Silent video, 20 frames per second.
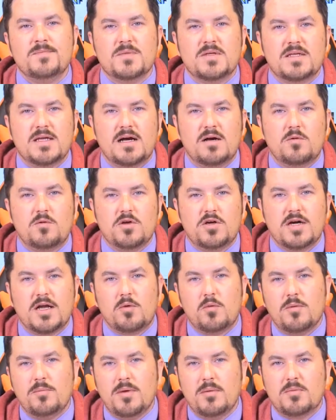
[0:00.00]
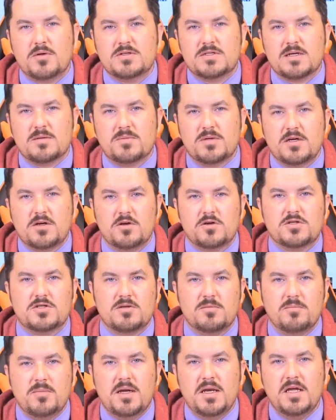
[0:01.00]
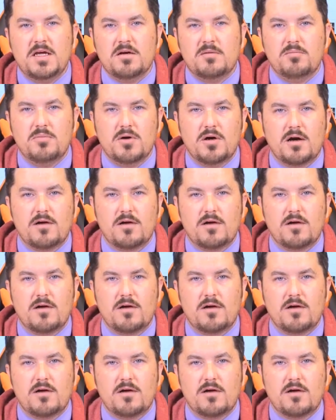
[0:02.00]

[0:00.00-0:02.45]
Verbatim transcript: Now, you got to remember something. You're submitting a book